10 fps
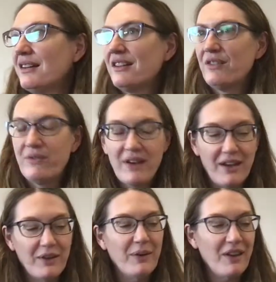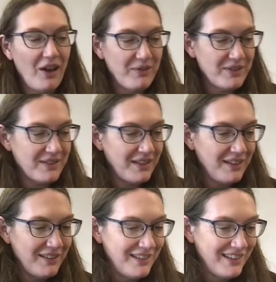Evaluate, obviously.
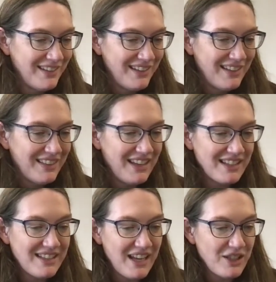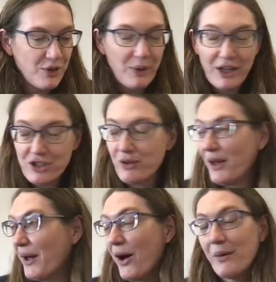The extent to which,
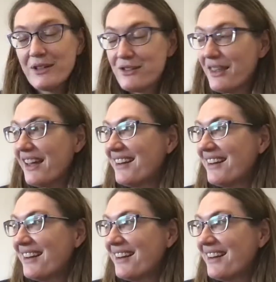they always do that.